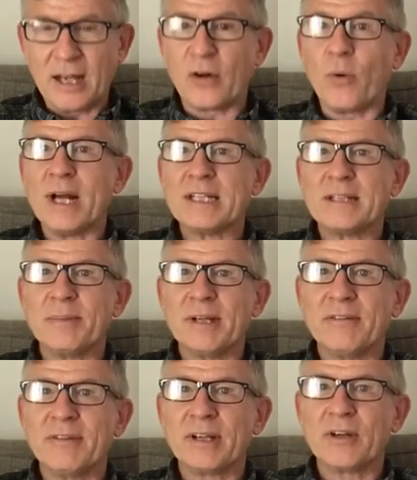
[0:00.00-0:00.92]
quite a bit
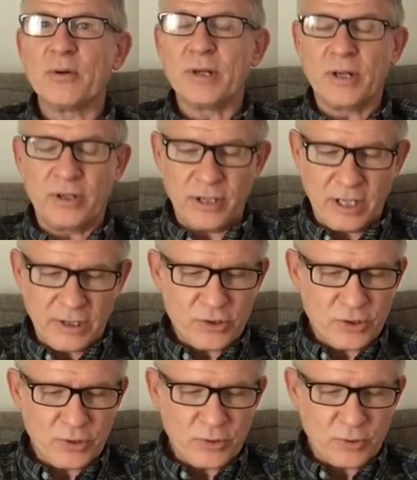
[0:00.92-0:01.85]
of it going on her
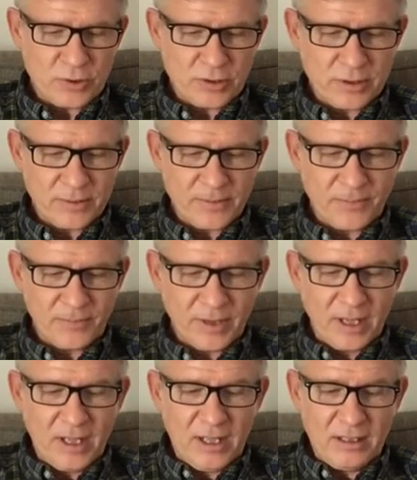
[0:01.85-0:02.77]
shoes.
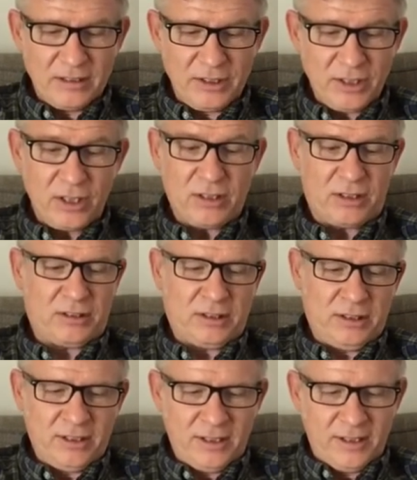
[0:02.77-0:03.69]
Yuck!
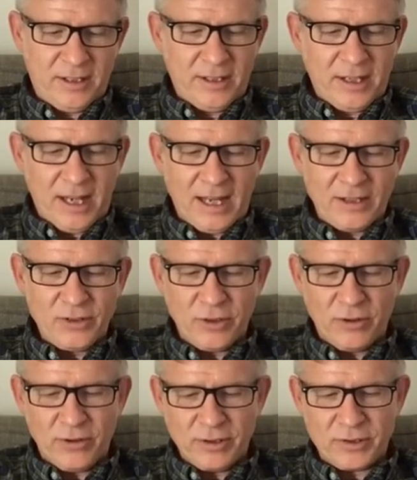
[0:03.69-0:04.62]
Aunt
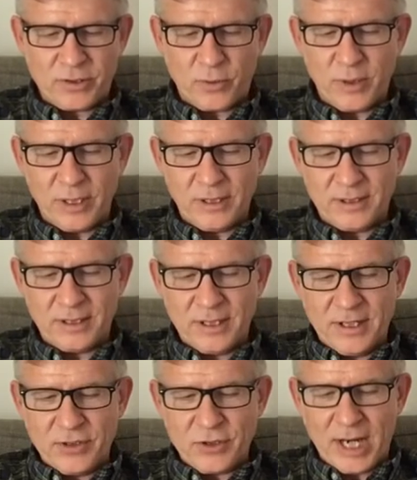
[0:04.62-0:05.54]
Dora squealed,
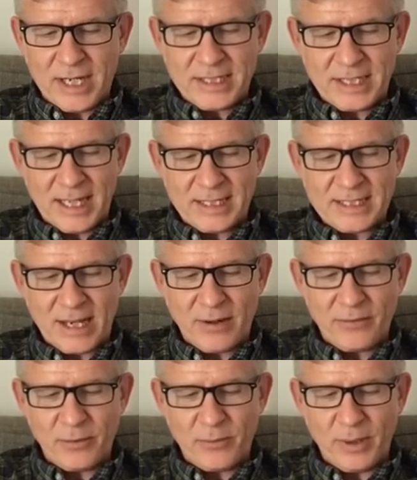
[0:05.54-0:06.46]
trying to get out
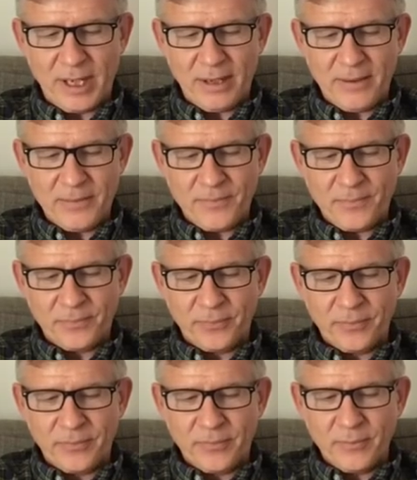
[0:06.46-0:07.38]
of the way,
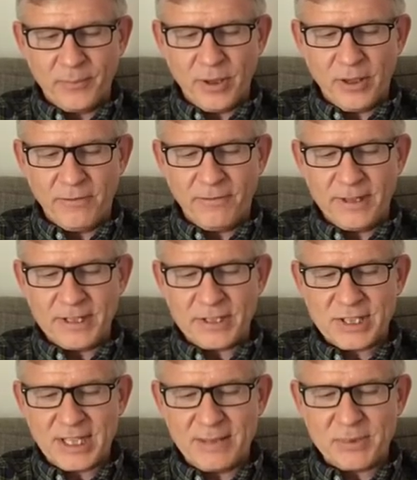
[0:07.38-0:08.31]
but her feet
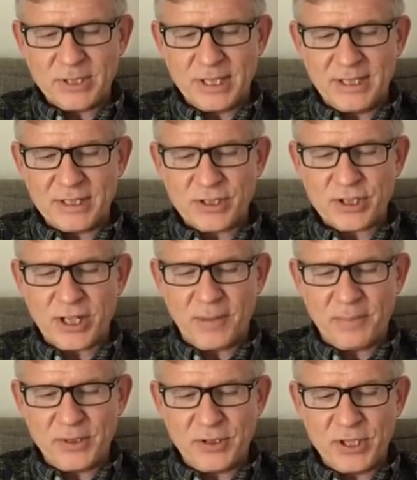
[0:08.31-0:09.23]
slipped in the
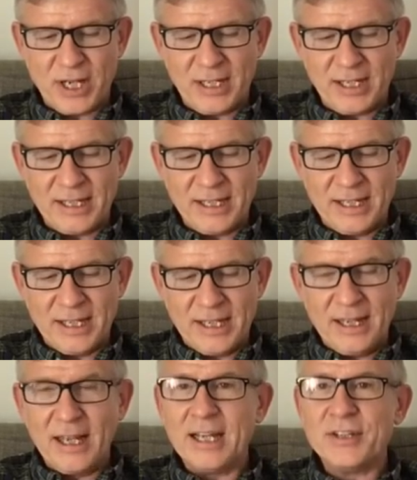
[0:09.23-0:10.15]
sloppy jelly
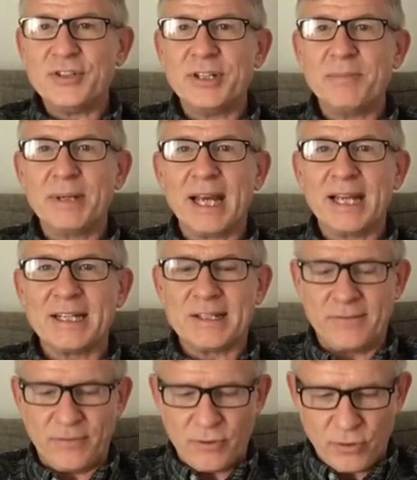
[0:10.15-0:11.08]
and she began to
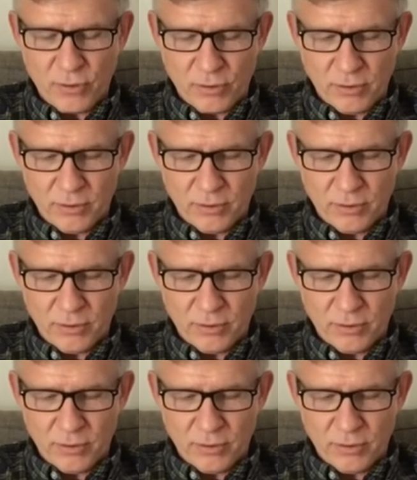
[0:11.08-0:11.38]
fall.